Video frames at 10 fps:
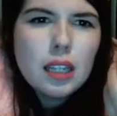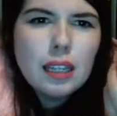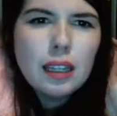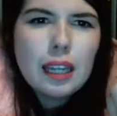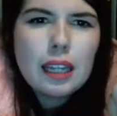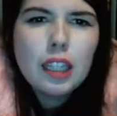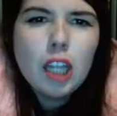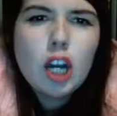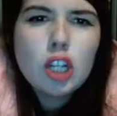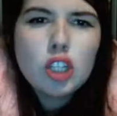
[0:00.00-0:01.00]
in like a
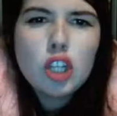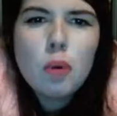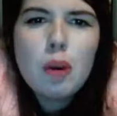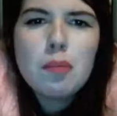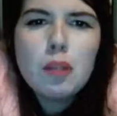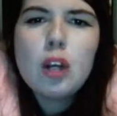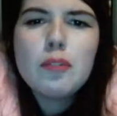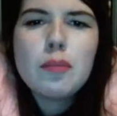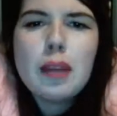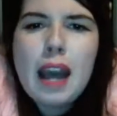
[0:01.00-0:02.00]
large show where I'm
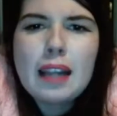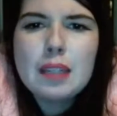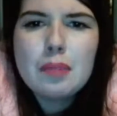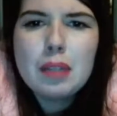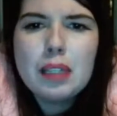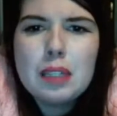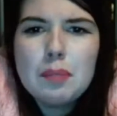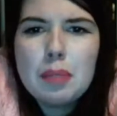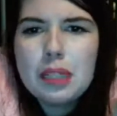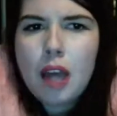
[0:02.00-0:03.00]
lauded for my acting abilities,
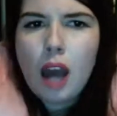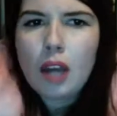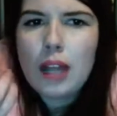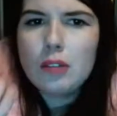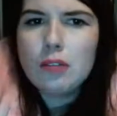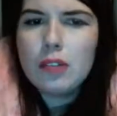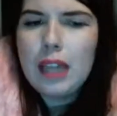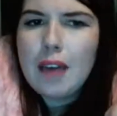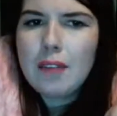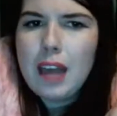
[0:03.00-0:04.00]
but not allowed to
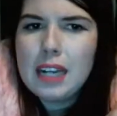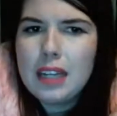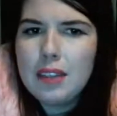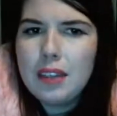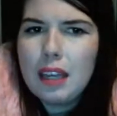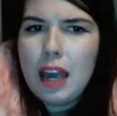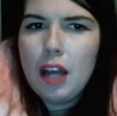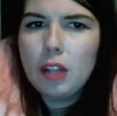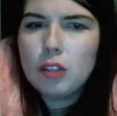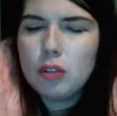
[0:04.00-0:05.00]
really have anything
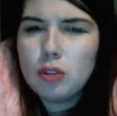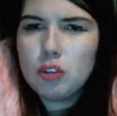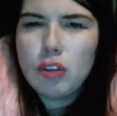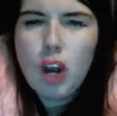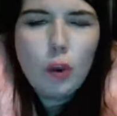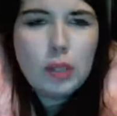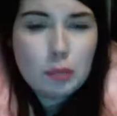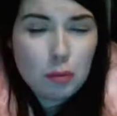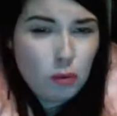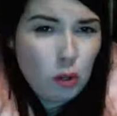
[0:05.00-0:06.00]
else or grow as a
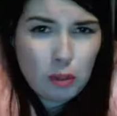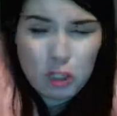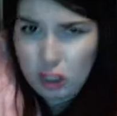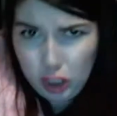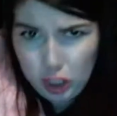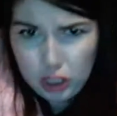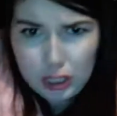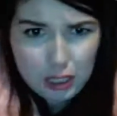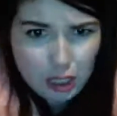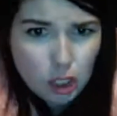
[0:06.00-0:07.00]
performer or learn
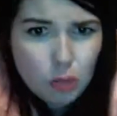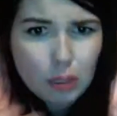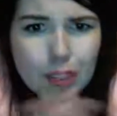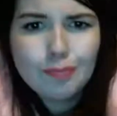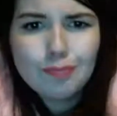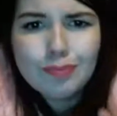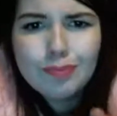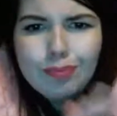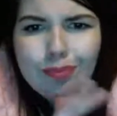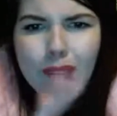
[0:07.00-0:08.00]
as a student.
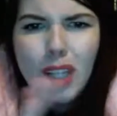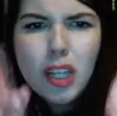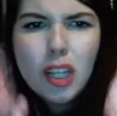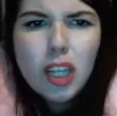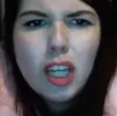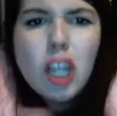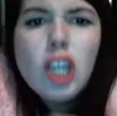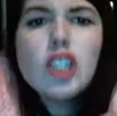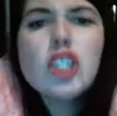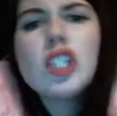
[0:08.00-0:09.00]

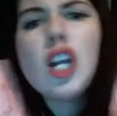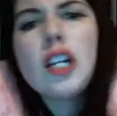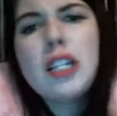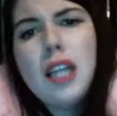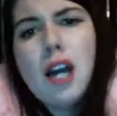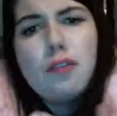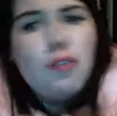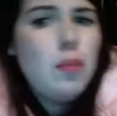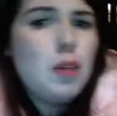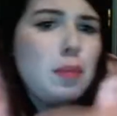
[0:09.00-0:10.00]
She started a lot of
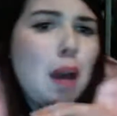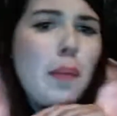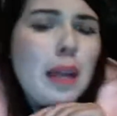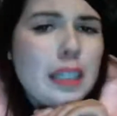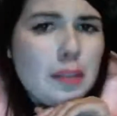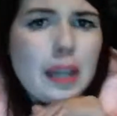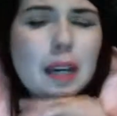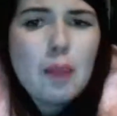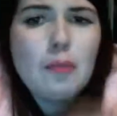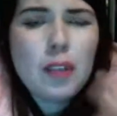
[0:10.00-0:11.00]
rumors about me to
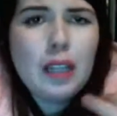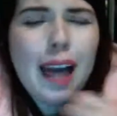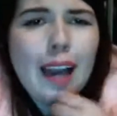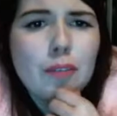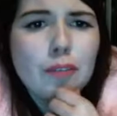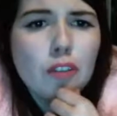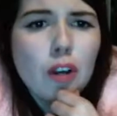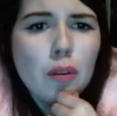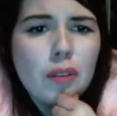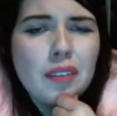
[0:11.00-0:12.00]
make up for the lack of
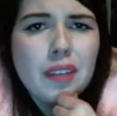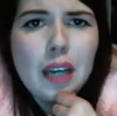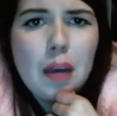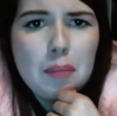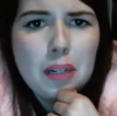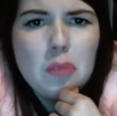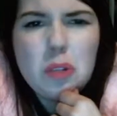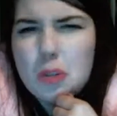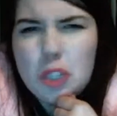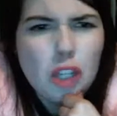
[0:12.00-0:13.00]
growth in the company,
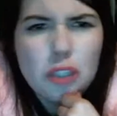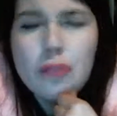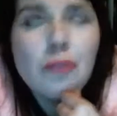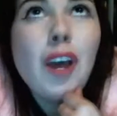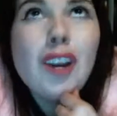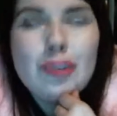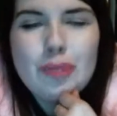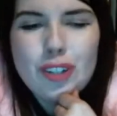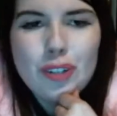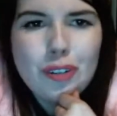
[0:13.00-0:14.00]
which was also very
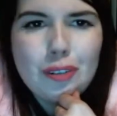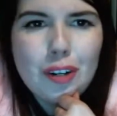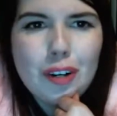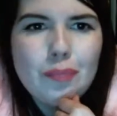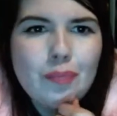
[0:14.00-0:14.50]
mature of her.